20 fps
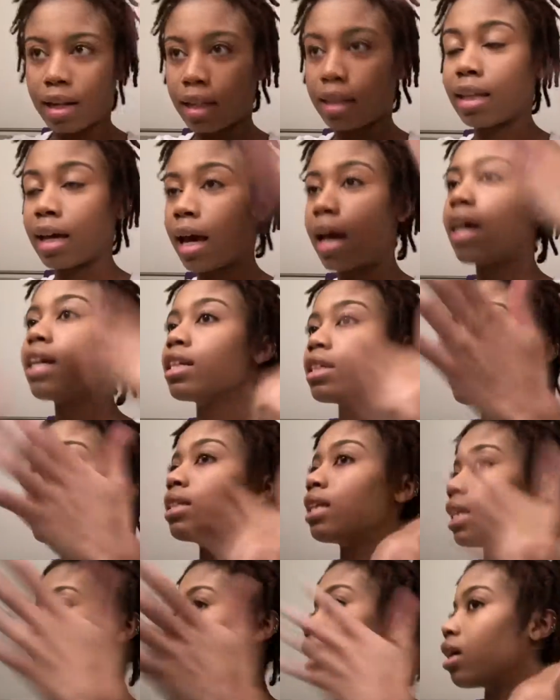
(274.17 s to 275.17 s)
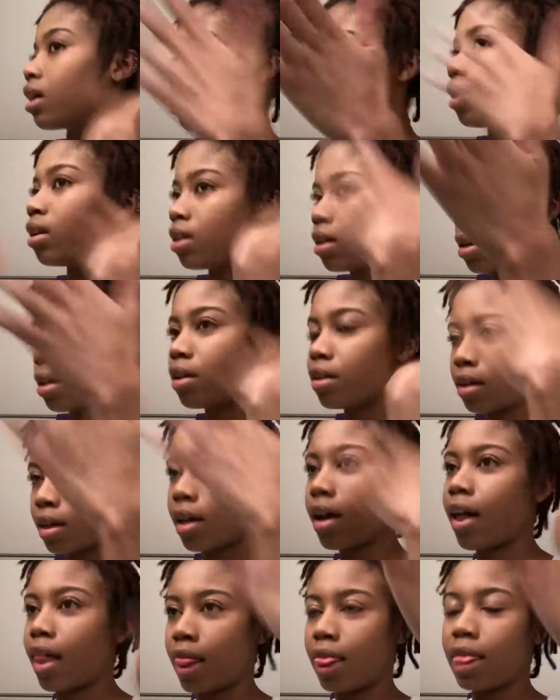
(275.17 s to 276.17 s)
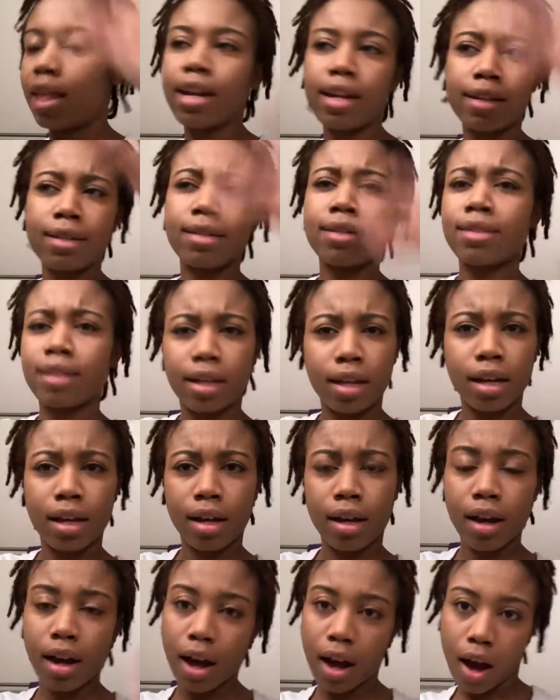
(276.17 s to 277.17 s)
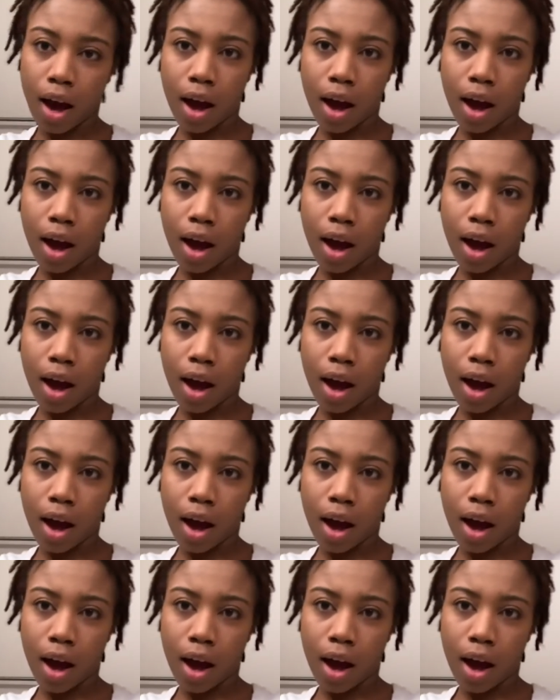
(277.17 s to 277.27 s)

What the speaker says: Let that sink in. Let it sink.